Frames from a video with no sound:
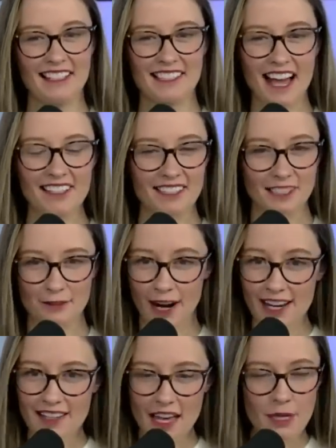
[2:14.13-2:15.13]
Exactly,
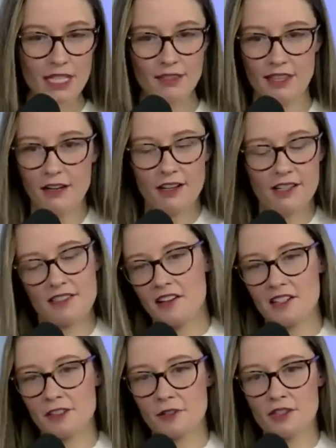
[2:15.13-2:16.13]
right? I mean, they're a
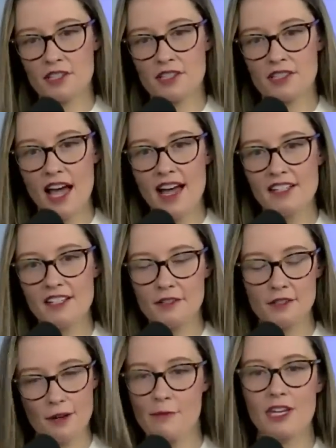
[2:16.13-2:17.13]
secular society,
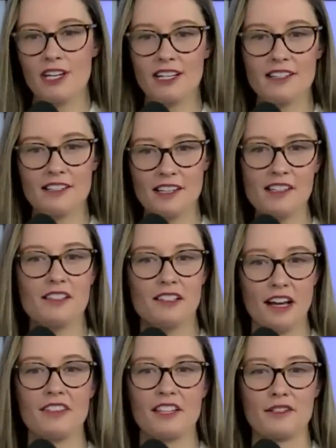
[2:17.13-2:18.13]
so they're being
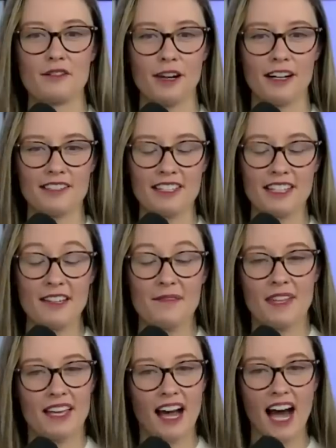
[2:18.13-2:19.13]
consistent on this front.
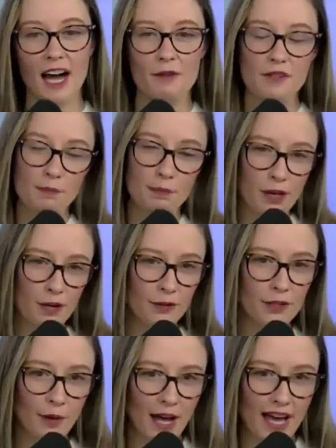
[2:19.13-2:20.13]
I was blown
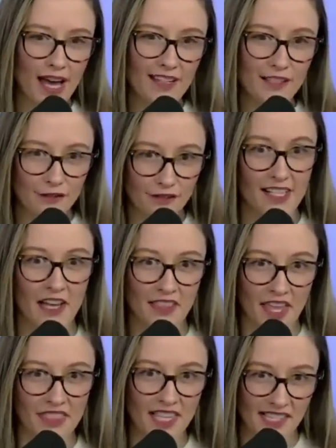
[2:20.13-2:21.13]
away to find out
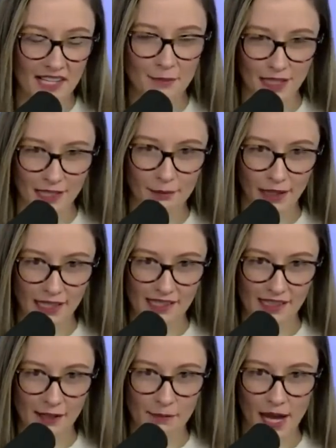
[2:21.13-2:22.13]
that this had been in place
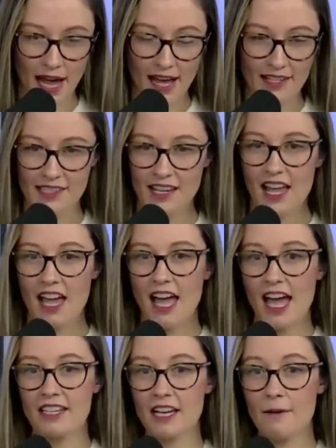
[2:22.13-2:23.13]
in the past.
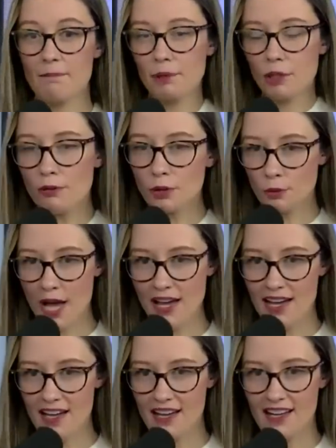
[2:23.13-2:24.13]
And I'm blown
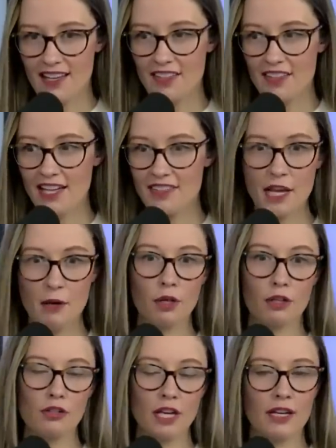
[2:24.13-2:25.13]
away that they
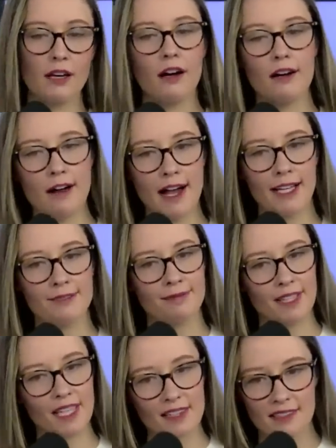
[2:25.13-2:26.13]
were like, all right,
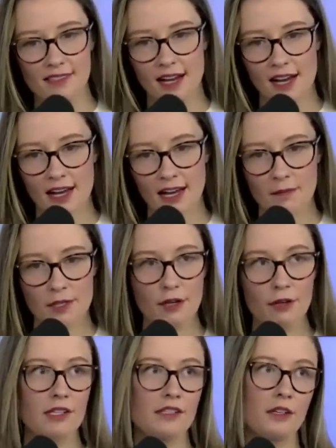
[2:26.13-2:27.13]
it's time.
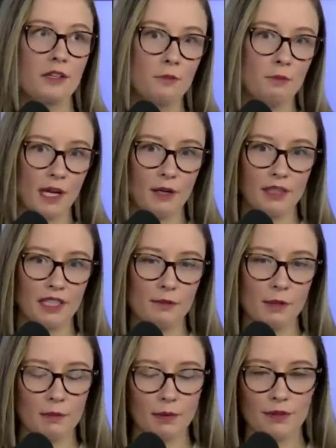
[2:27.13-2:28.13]
Yoga's so ubiquitous,
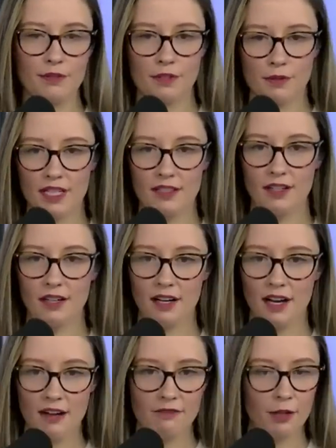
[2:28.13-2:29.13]
people do it
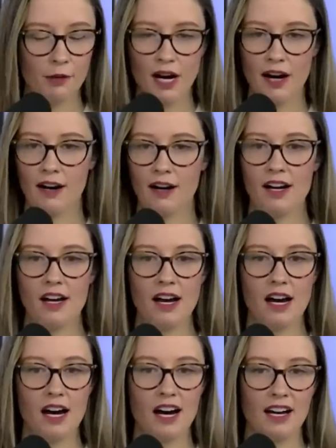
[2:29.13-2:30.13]
everywhere.
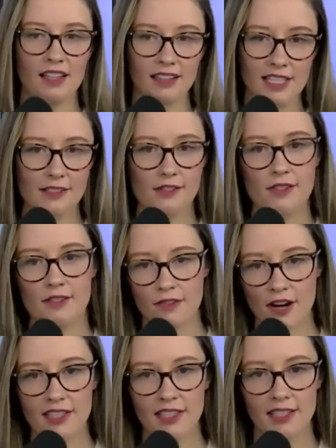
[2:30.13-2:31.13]
Uh, let's just
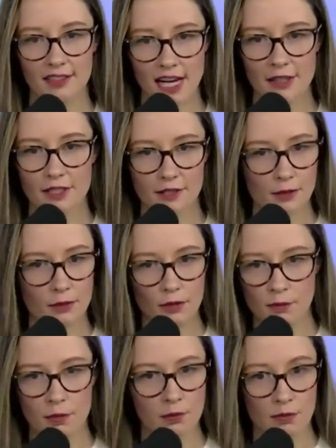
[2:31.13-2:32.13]
finally allow it in schools,
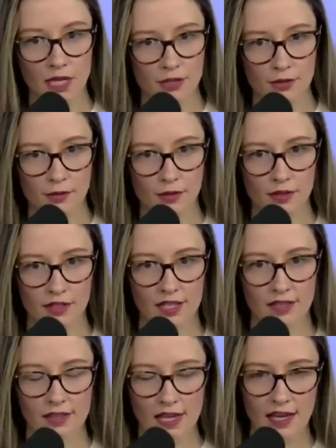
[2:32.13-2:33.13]
but we'll make sure
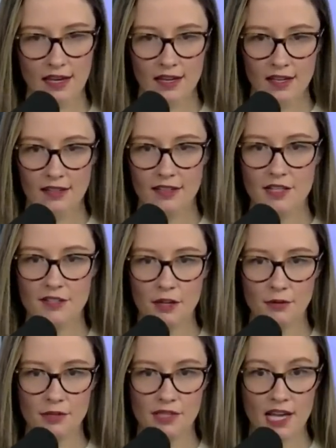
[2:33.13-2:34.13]
that they they
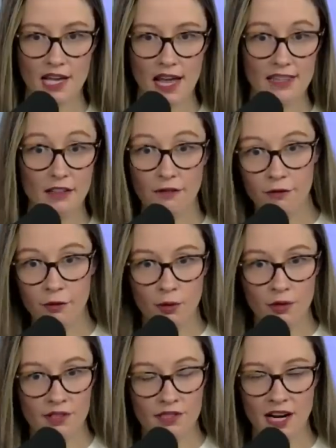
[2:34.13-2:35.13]
don't say any
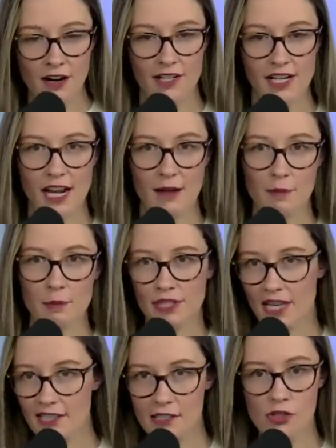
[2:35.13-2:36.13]
foreign scary names, but
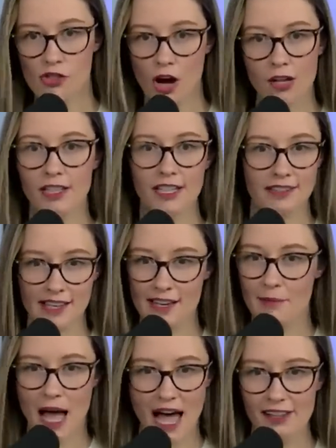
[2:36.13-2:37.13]
that it's stalling in the
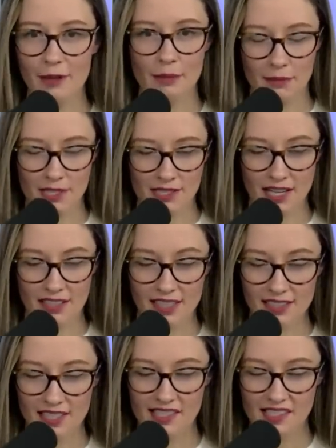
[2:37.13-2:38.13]
Alabama Senate.
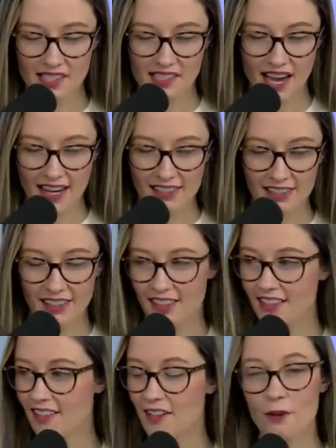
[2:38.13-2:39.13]
This is exactly
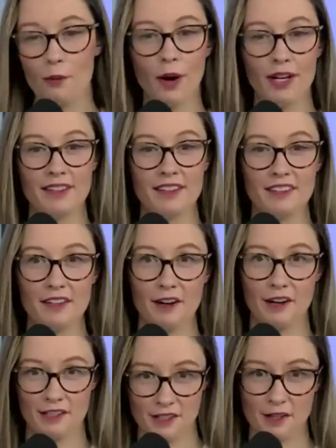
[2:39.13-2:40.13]
what they're
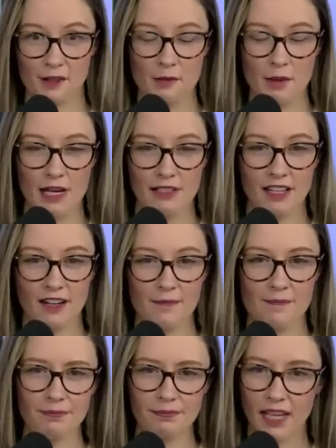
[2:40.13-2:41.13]
concerned about here.
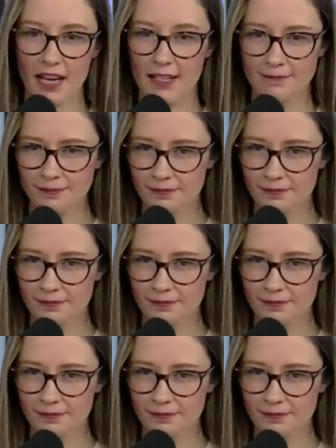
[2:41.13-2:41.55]
Um, yeah, I